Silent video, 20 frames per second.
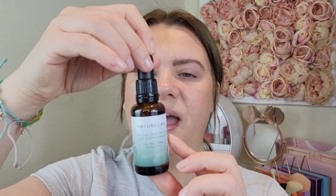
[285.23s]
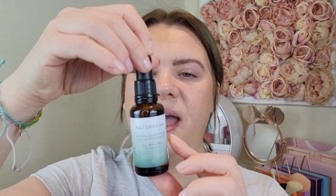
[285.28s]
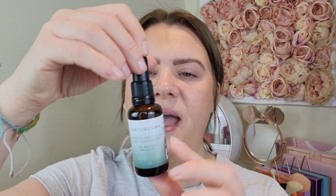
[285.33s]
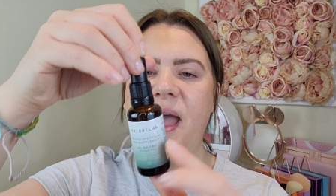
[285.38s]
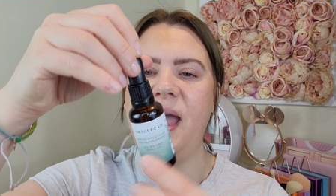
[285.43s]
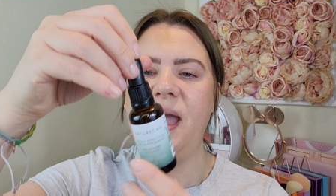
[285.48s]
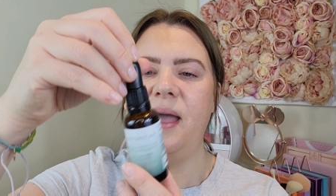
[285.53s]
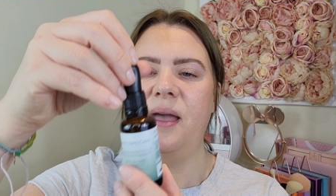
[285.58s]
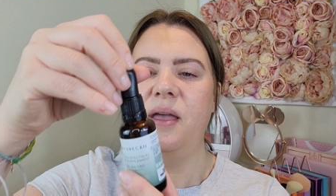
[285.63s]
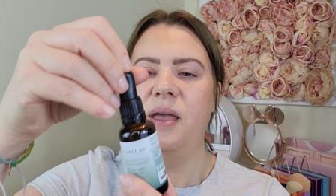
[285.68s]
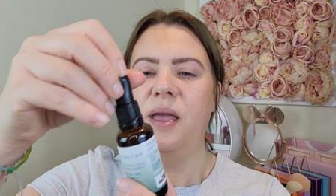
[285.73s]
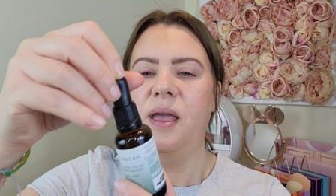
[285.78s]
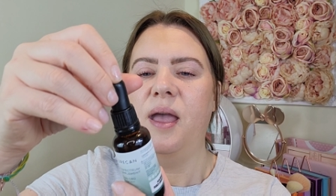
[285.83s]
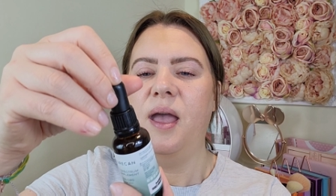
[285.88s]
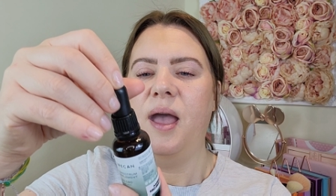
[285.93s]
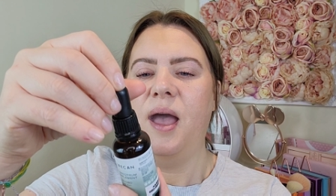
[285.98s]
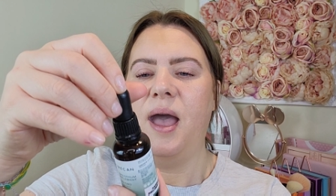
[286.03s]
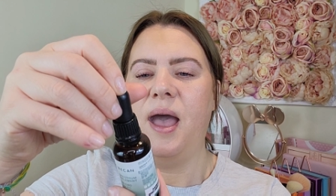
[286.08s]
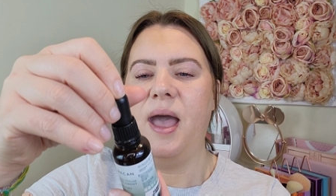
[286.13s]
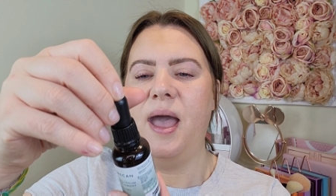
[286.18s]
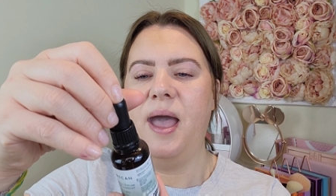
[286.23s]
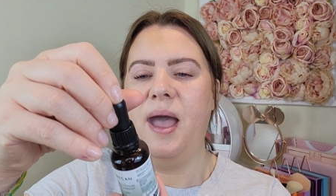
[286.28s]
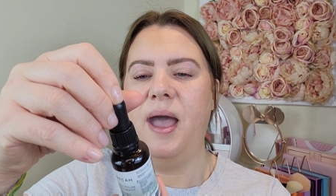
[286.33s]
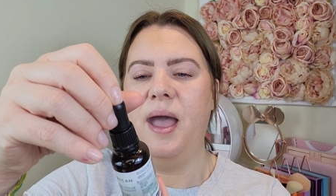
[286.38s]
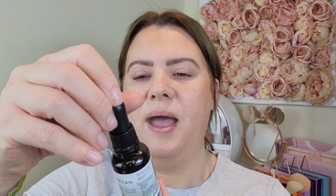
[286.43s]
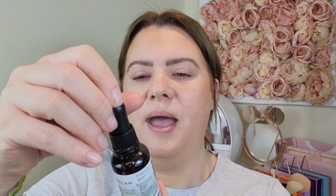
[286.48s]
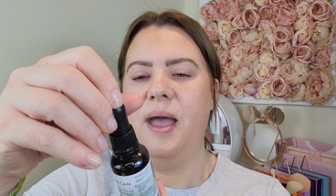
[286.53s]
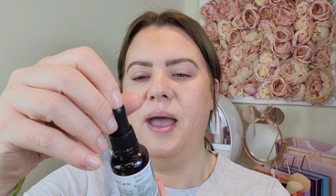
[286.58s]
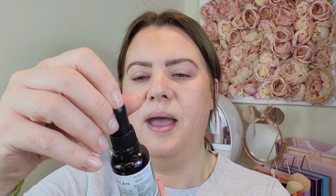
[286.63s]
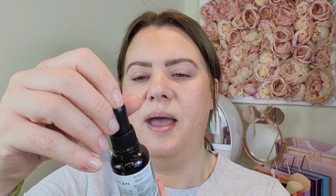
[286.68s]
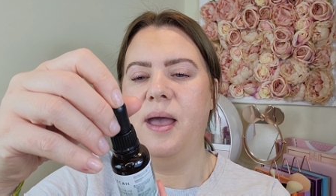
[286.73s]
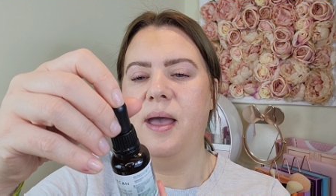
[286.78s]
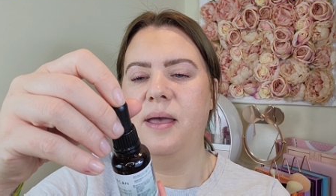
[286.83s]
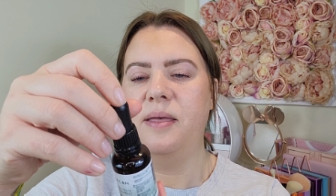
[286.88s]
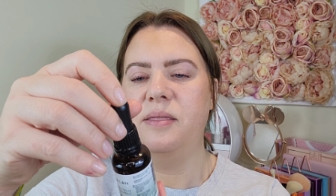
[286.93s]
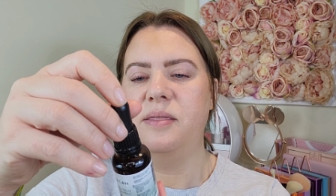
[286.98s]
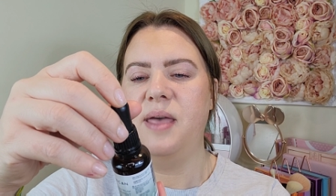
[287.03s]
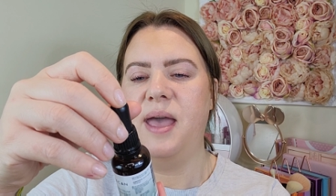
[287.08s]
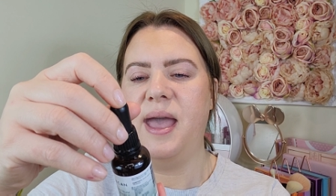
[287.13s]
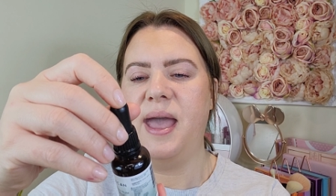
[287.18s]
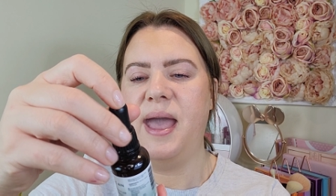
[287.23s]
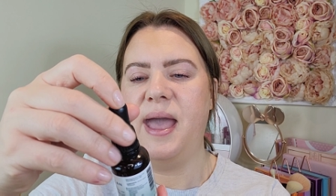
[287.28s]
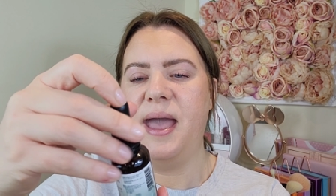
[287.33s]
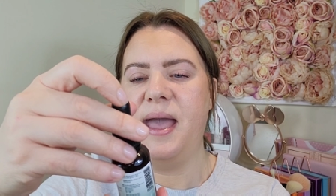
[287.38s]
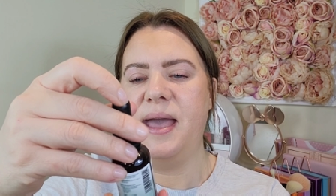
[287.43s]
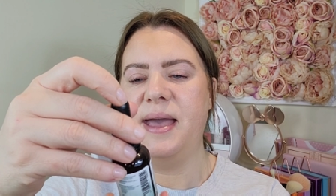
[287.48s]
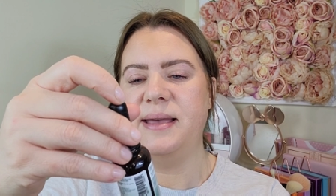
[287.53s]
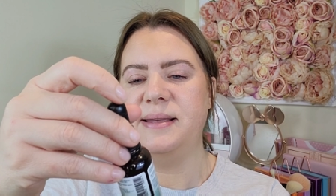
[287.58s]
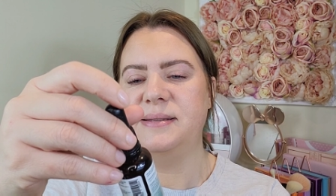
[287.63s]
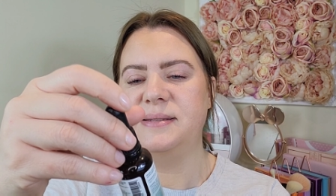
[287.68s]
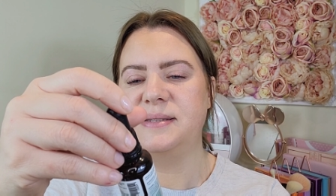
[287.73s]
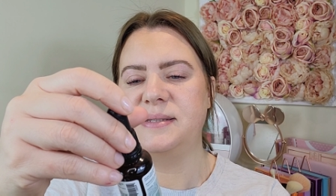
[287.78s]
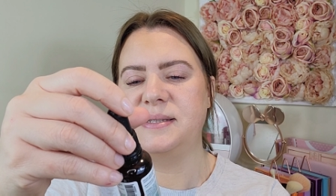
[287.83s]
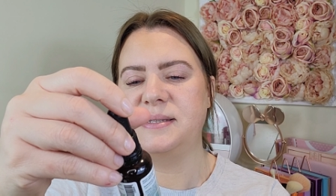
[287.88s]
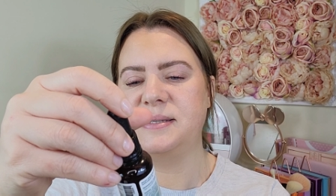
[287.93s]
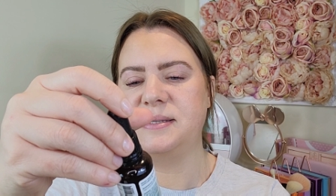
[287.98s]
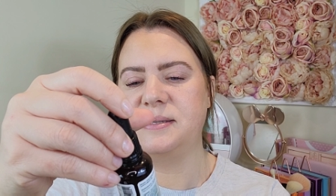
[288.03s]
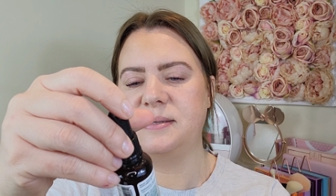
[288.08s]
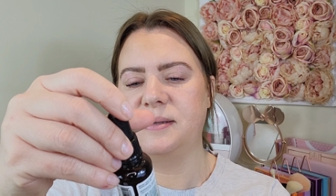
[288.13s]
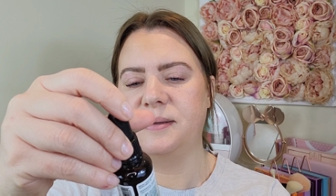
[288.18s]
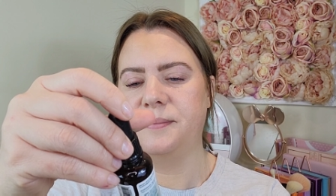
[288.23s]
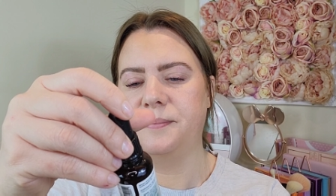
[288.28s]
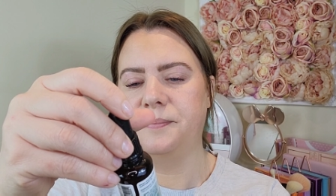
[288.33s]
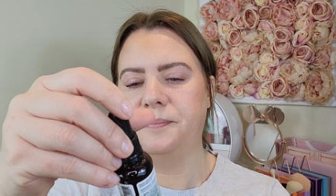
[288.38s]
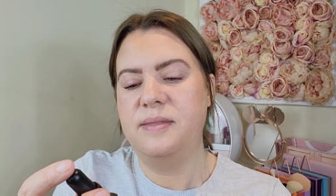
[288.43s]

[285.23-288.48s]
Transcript: there. Uh, there's